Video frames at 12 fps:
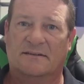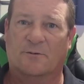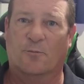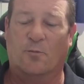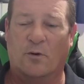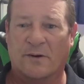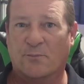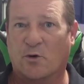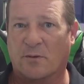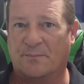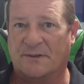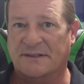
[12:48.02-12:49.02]
one
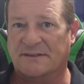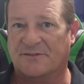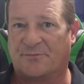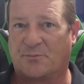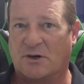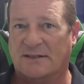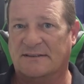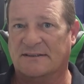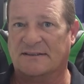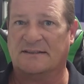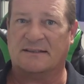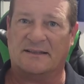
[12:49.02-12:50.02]
more piece of
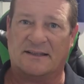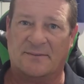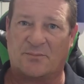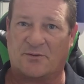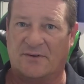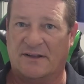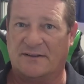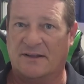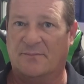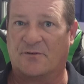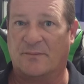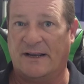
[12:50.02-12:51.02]
precedent that they prevent
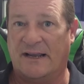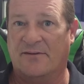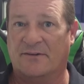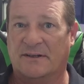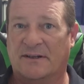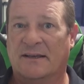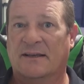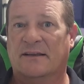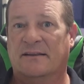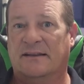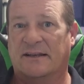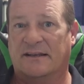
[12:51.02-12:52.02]
them from having
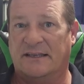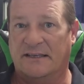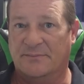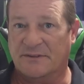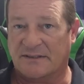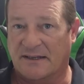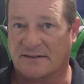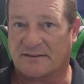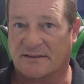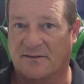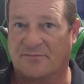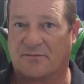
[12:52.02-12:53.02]
that keeps that
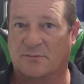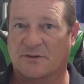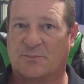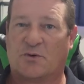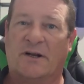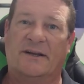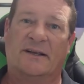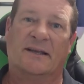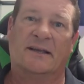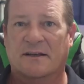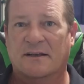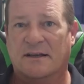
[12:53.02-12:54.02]
stuff from spreading.
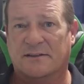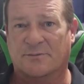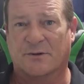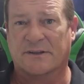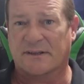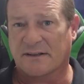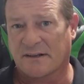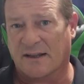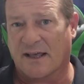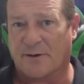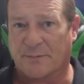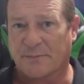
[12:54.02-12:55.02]
It's one thing that a
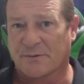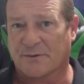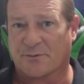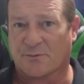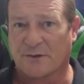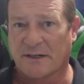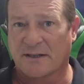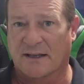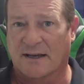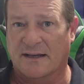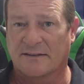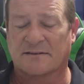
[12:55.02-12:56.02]
lot of people don't
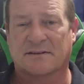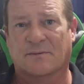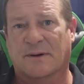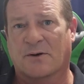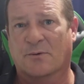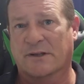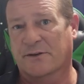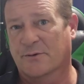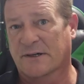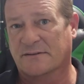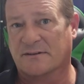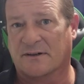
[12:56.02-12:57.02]
realize about what
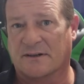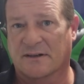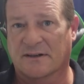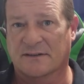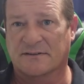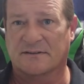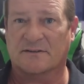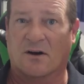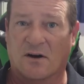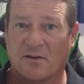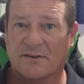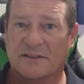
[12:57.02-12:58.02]
USARK does is
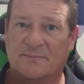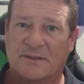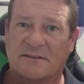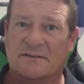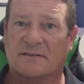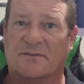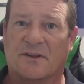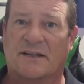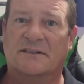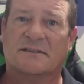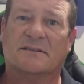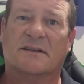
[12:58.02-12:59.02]
all these pieces of
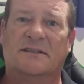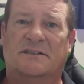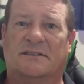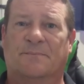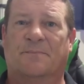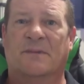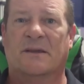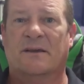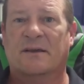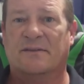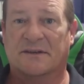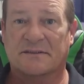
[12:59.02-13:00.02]
legislation,
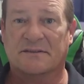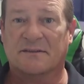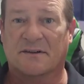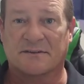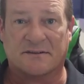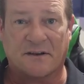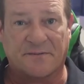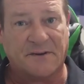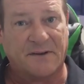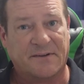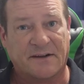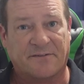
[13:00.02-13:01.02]
this is all stuff
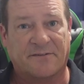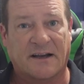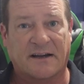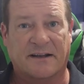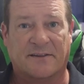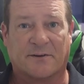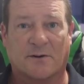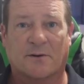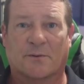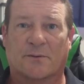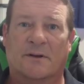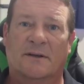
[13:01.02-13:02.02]
got to find on their
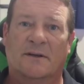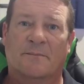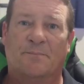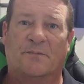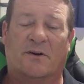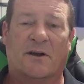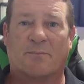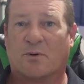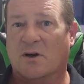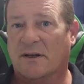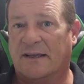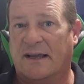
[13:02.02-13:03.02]
own. They're not
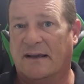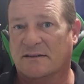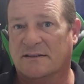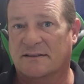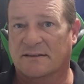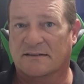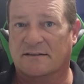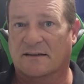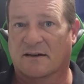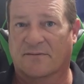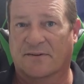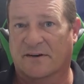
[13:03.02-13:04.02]
broadcasting this
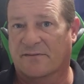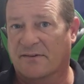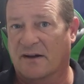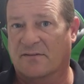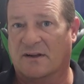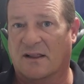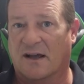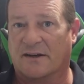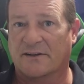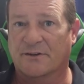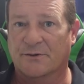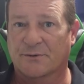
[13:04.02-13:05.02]
stuff on the 5
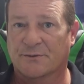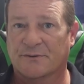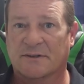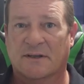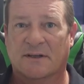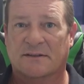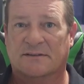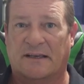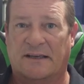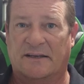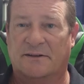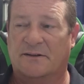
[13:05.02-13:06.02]
o'clock news
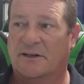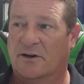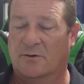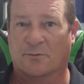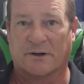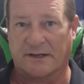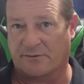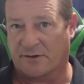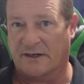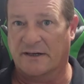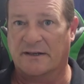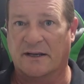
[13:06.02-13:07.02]
saying, you know, we're getting
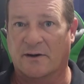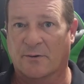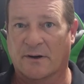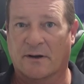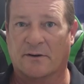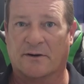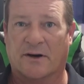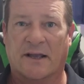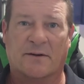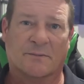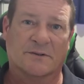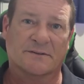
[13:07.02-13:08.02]
ready to take away all your
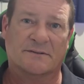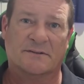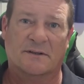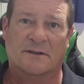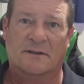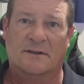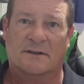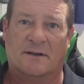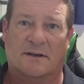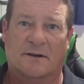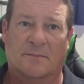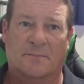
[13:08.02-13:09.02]
animals.
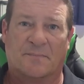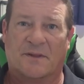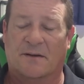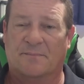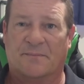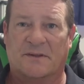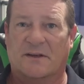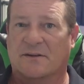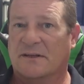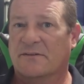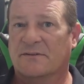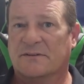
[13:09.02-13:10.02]
You
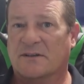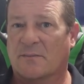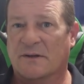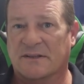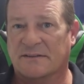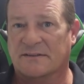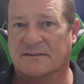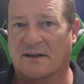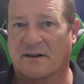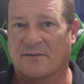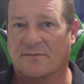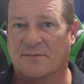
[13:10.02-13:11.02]
know, even some of this
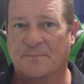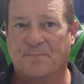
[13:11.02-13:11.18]
stuff,